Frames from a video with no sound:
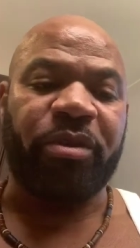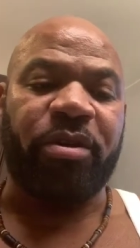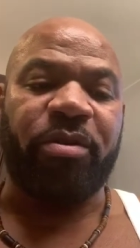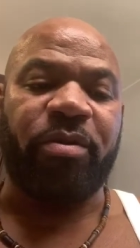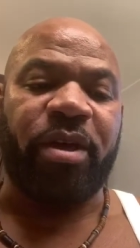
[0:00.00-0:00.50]
I
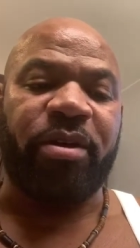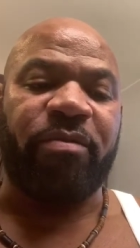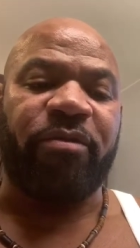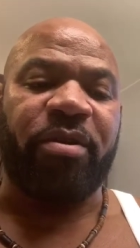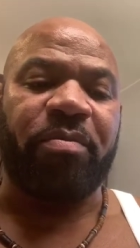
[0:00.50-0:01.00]
know where that
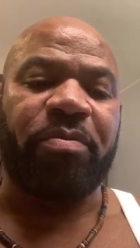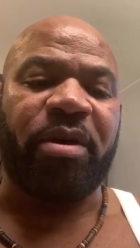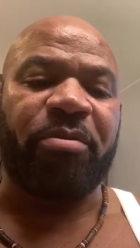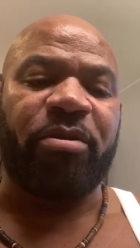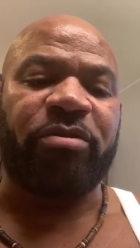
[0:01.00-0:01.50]
come from.
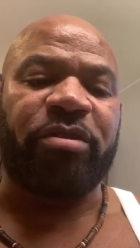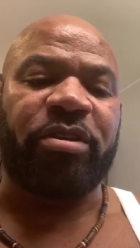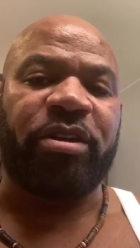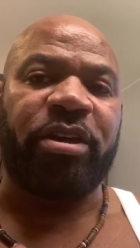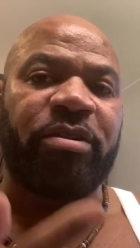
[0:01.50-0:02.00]

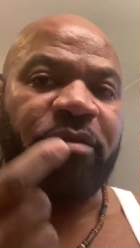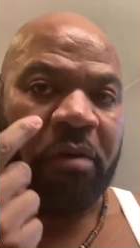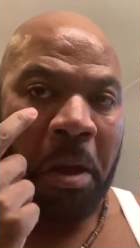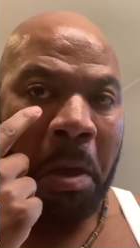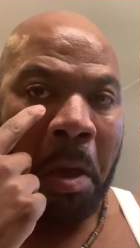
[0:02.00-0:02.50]
OCD and
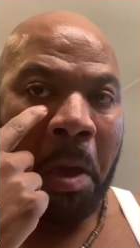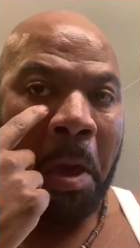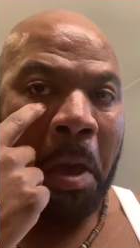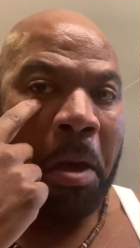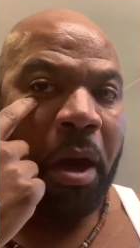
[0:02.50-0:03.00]
over it.
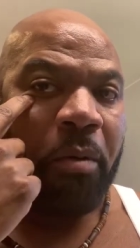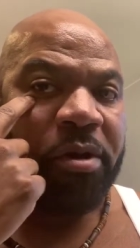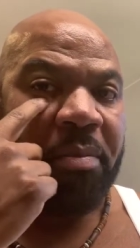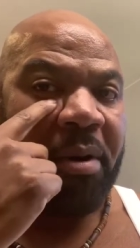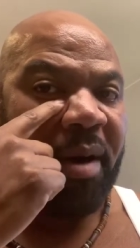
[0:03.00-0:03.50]
I
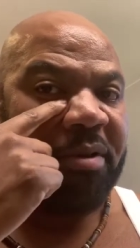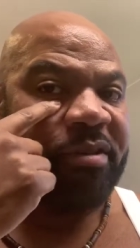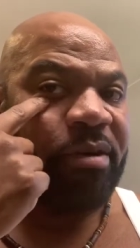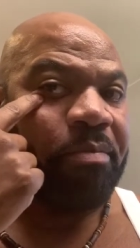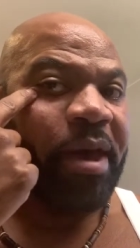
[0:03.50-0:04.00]
want to pop it
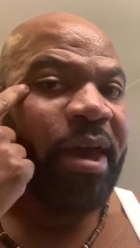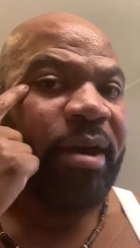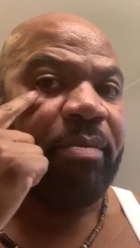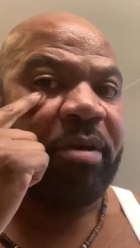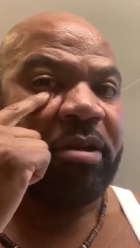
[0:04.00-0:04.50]
so
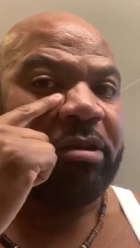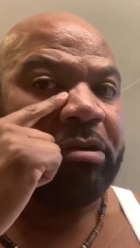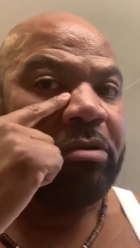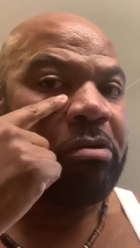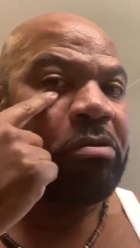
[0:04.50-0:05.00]
bad, but
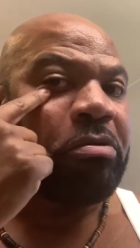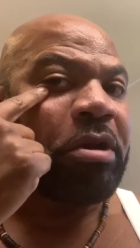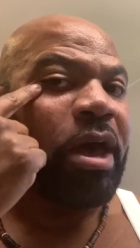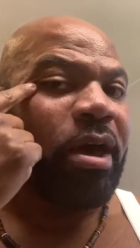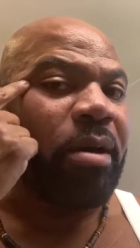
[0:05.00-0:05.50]
do
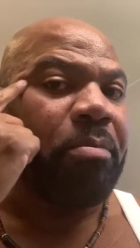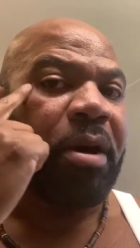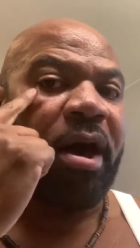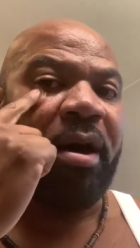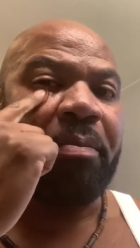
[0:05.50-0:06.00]
not
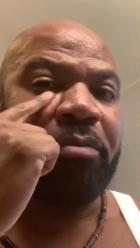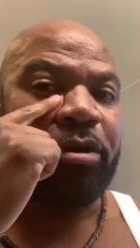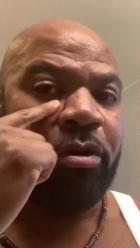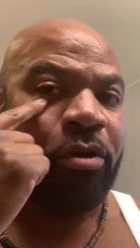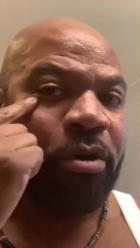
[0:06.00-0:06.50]
pop
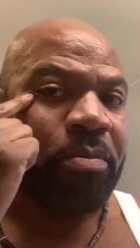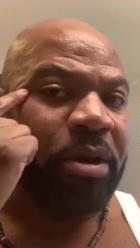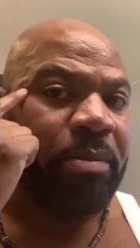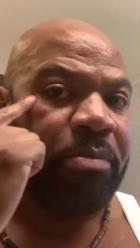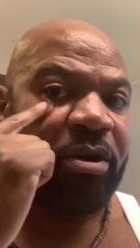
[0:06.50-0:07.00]
your
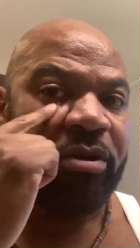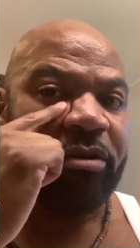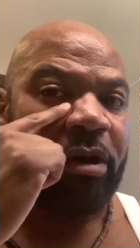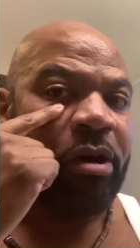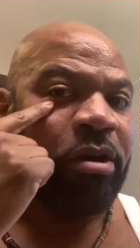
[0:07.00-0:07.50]

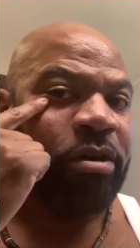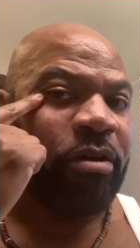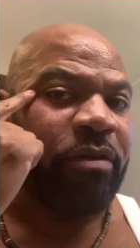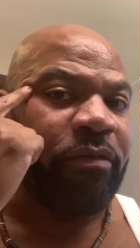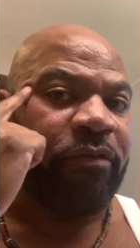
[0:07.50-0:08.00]
pimples on
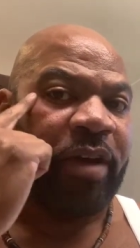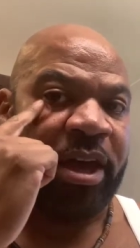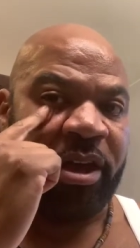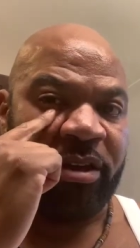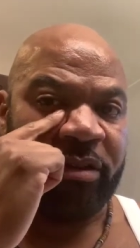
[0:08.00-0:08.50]
your
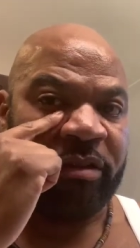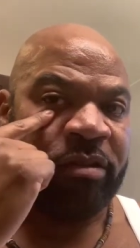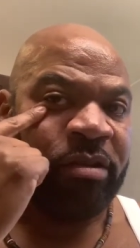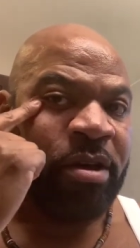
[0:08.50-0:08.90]
face.